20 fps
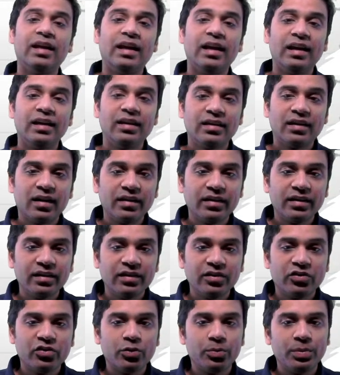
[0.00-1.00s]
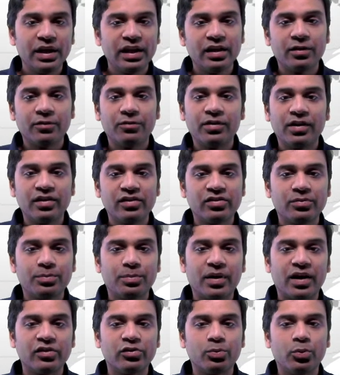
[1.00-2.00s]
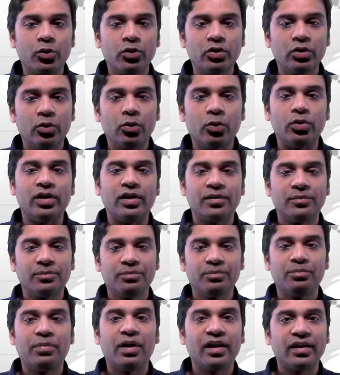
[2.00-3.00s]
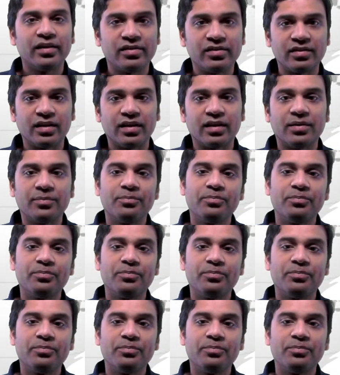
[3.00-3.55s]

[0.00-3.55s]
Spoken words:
it continues to be in the worst passport to hold, Pakistan.